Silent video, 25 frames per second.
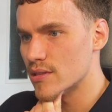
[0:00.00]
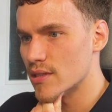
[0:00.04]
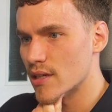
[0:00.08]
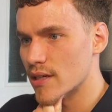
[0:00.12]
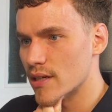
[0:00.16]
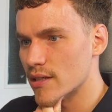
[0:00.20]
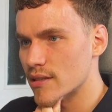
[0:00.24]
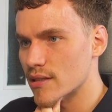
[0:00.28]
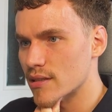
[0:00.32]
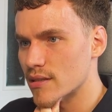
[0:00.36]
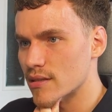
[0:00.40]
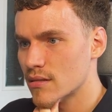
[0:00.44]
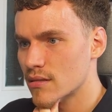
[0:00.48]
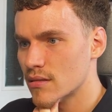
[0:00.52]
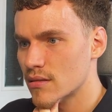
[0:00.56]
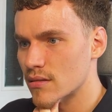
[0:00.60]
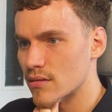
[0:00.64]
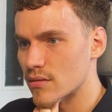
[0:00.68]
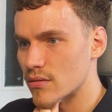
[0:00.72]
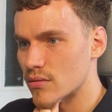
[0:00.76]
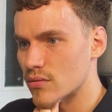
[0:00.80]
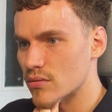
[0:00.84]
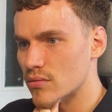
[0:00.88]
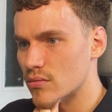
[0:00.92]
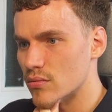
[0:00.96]
I can...
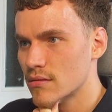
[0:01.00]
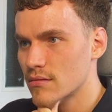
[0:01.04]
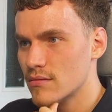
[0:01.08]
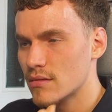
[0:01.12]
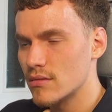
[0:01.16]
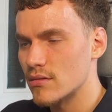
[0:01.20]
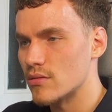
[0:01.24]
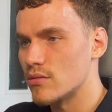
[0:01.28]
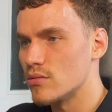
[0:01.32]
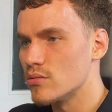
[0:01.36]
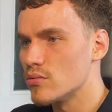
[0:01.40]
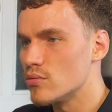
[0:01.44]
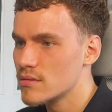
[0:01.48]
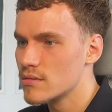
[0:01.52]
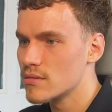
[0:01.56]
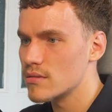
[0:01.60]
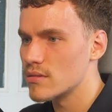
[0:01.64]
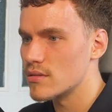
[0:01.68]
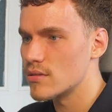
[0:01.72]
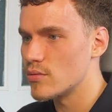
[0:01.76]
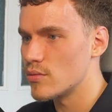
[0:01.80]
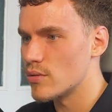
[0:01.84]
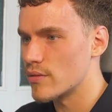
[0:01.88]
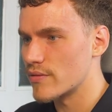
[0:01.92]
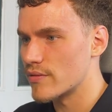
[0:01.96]
Oh,
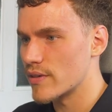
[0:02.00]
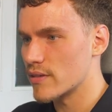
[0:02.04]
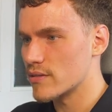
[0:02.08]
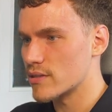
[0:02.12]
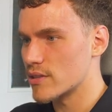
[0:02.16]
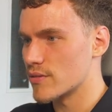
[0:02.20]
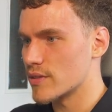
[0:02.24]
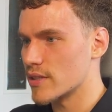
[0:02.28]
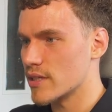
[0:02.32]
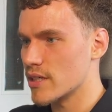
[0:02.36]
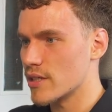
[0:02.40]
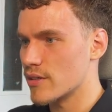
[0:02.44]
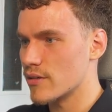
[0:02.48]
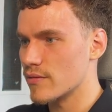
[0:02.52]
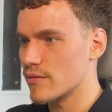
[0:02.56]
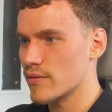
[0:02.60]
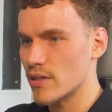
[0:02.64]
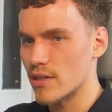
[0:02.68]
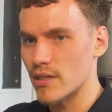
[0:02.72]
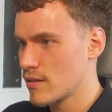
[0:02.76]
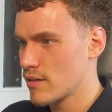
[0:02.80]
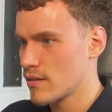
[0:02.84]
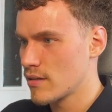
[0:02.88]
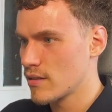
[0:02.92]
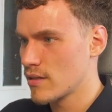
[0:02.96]
I found something here, haven't I?
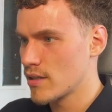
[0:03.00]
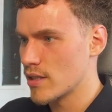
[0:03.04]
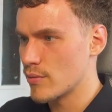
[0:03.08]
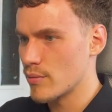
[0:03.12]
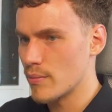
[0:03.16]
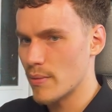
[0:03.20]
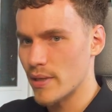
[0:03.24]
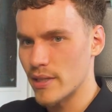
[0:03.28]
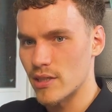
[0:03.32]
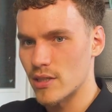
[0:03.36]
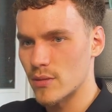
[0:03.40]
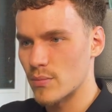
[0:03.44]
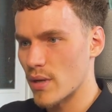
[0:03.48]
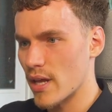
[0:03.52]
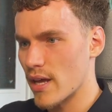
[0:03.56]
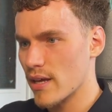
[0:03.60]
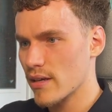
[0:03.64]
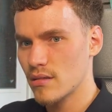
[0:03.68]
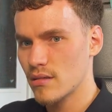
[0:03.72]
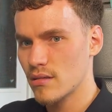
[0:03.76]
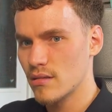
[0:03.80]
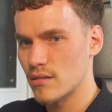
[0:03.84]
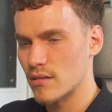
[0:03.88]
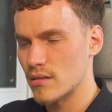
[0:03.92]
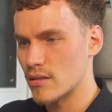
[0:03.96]
Let me make this black.
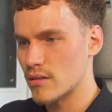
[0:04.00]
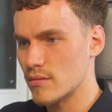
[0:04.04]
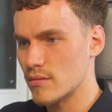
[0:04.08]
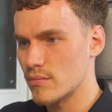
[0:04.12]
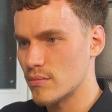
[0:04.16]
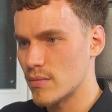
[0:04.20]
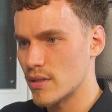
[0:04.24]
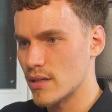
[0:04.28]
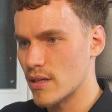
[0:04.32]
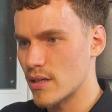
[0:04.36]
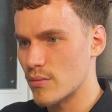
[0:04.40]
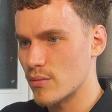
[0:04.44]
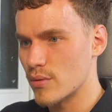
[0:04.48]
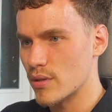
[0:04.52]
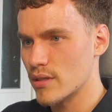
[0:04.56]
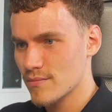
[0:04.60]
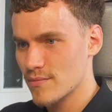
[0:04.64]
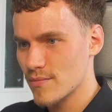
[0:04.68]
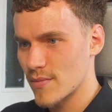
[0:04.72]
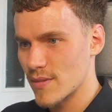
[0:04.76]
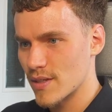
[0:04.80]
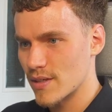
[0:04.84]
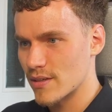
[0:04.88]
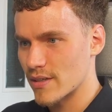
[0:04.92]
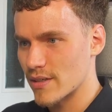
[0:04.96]
No, make that white.
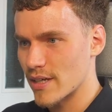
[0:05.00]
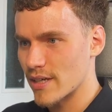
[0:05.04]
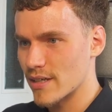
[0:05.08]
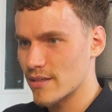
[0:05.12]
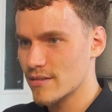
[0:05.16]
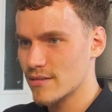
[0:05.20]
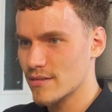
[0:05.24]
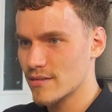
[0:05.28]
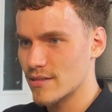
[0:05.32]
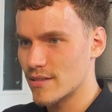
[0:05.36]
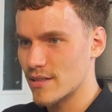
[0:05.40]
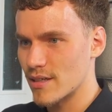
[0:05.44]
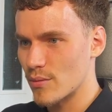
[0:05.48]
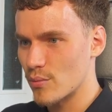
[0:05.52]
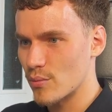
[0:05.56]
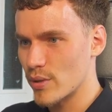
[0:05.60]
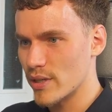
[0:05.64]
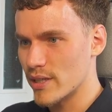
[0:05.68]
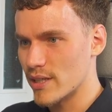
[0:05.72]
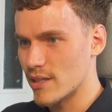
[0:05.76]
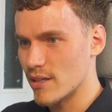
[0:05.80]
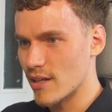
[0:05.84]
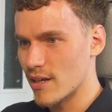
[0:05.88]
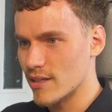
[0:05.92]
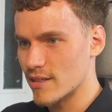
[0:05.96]
Okay. I really
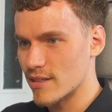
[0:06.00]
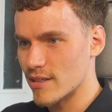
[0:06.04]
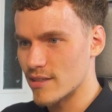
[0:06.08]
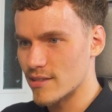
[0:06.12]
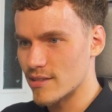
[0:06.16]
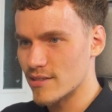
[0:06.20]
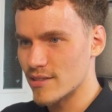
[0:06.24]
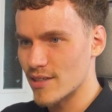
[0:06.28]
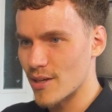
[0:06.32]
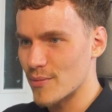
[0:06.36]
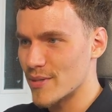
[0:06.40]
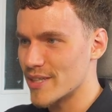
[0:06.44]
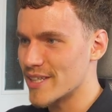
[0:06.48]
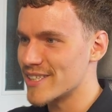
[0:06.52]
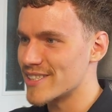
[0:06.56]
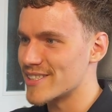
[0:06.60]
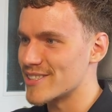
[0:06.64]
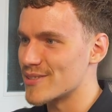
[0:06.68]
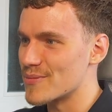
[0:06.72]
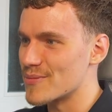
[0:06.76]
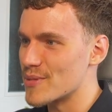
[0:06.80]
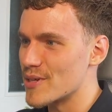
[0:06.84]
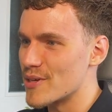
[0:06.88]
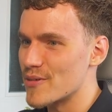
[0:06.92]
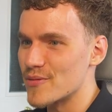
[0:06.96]
like this. I mean, this is a
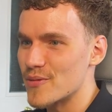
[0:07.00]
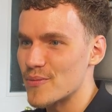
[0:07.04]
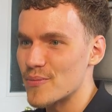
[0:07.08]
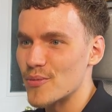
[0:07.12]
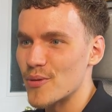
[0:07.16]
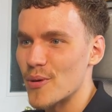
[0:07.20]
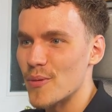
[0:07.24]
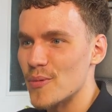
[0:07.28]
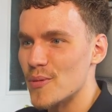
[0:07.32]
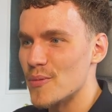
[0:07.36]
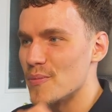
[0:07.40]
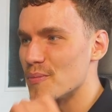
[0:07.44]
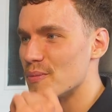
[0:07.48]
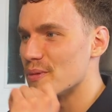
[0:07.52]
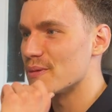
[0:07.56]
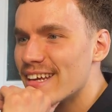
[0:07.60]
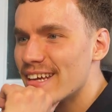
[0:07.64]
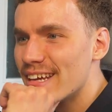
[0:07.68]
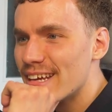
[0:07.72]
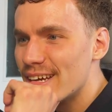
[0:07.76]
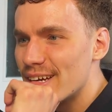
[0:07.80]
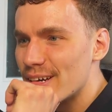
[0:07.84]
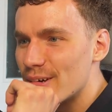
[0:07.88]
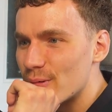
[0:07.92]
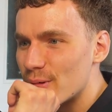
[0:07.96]
bit of a problem, but
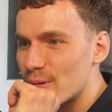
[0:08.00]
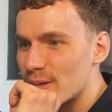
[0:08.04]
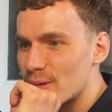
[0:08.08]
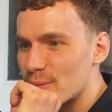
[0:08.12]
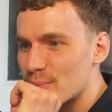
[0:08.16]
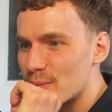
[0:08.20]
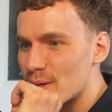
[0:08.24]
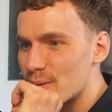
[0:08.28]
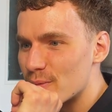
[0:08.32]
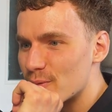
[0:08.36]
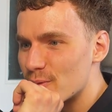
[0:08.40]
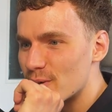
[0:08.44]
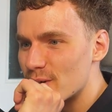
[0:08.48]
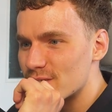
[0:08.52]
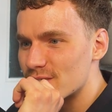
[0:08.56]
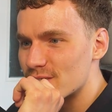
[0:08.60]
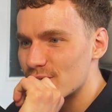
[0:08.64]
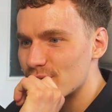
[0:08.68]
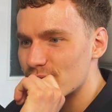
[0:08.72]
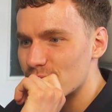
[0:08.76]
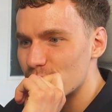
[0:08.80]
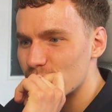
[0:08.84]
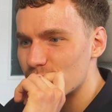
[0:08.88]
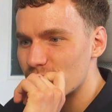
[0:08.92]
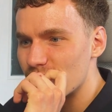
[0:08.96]
we can maybe work something
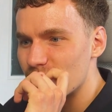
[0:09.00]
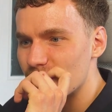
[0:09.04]
in with that